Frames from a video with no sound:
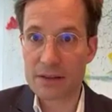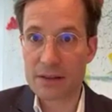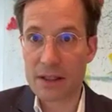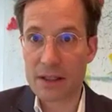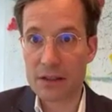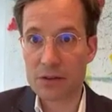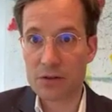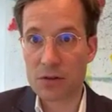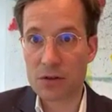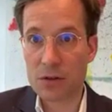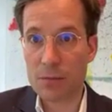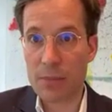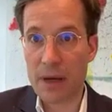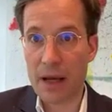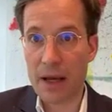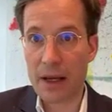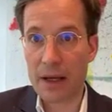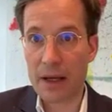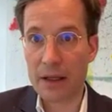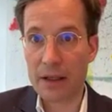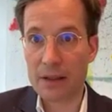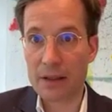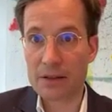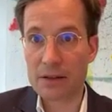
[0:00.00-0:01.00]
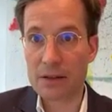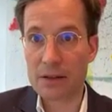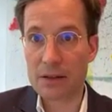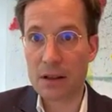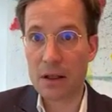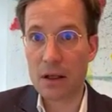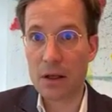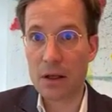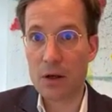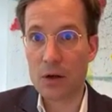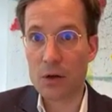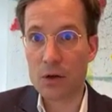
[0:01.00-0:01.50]
central banks
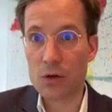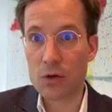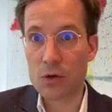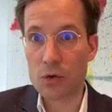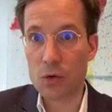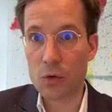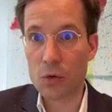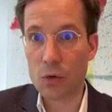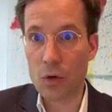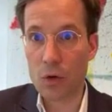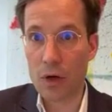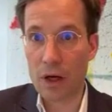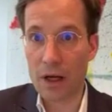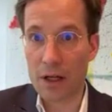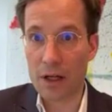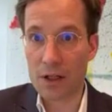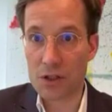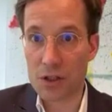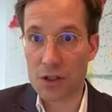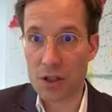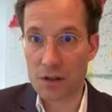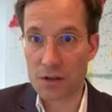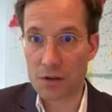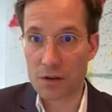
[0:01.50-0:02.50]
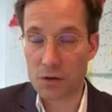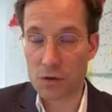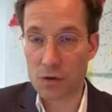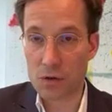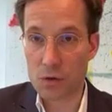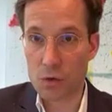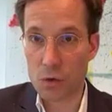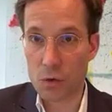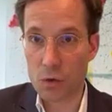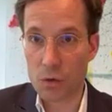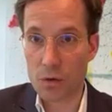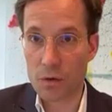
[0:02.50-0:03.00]
to adjust
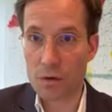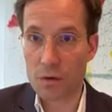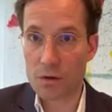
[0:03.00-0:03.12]
to.